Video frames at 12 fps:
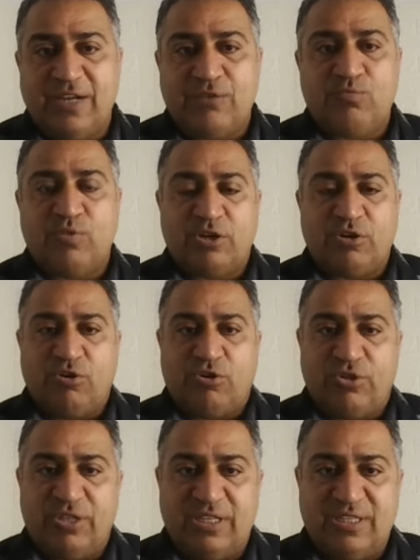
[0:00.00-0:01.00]
the network
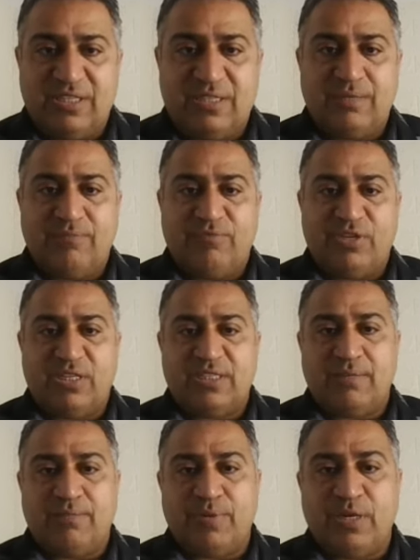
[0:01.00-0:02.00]
or on the system, for
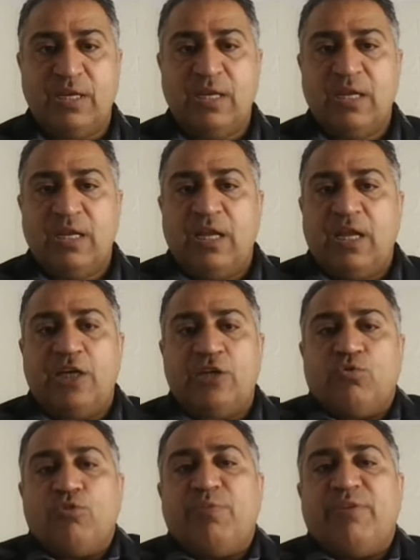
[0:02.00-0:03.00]
example,
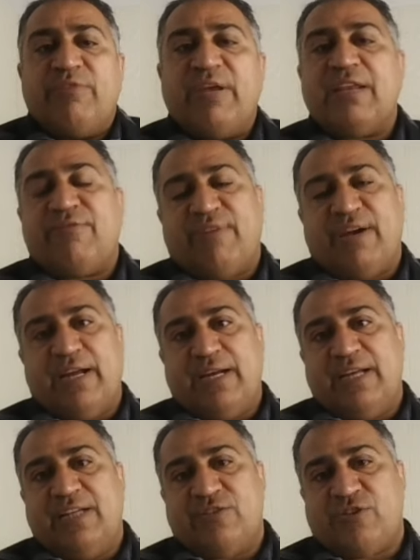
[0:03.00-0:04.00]
it could be
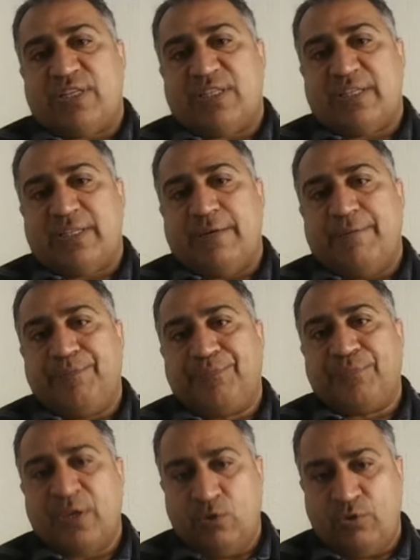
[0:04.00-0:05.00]
verified and trusted.
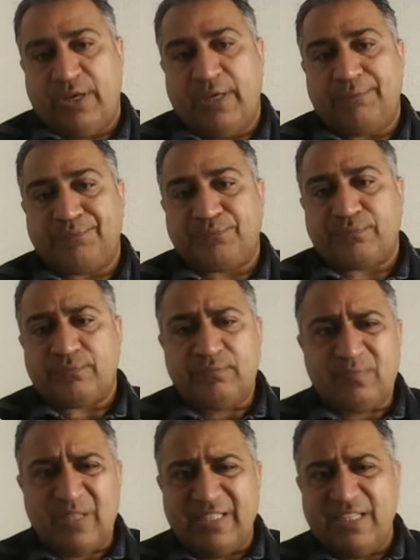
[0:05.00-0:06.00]
Okay.
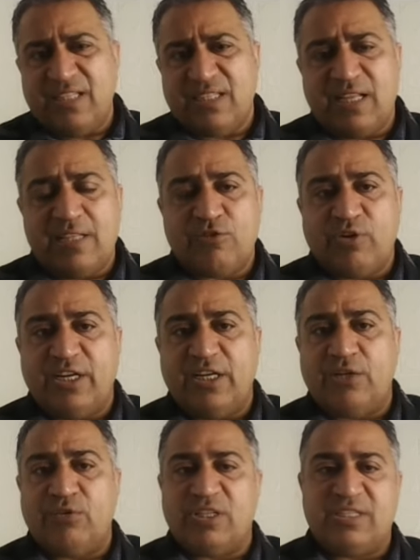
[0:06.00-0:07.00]
This is also
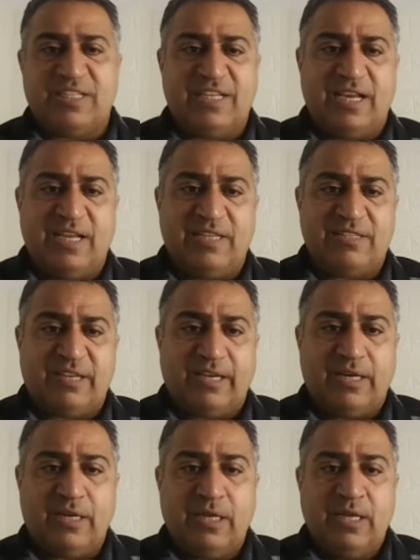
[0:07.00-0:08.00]
added to the CIA
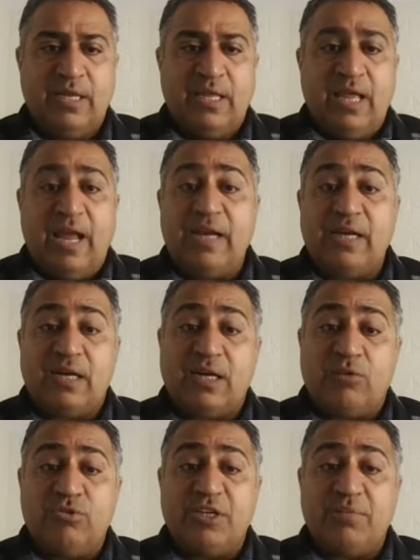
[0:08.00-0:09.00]
triad. And
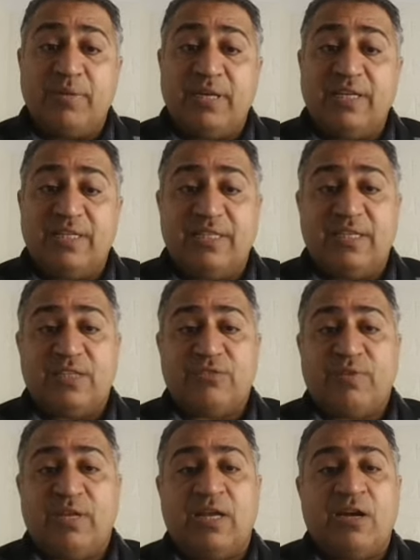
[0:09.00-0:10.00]
accountability
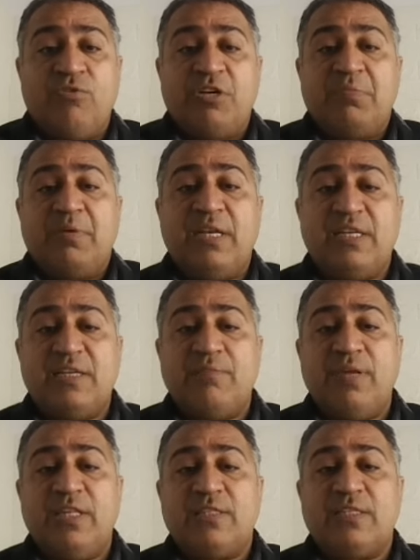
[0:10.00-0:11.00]
as well. Accountability
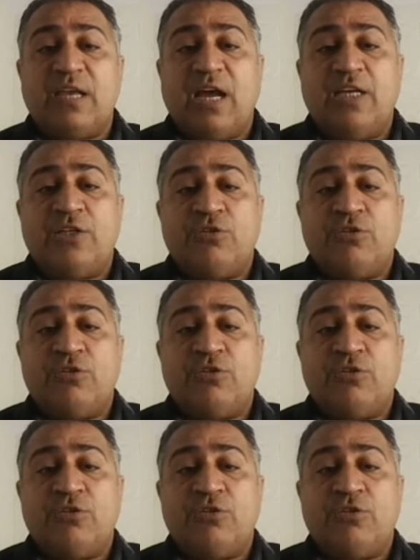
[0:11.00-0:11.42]
means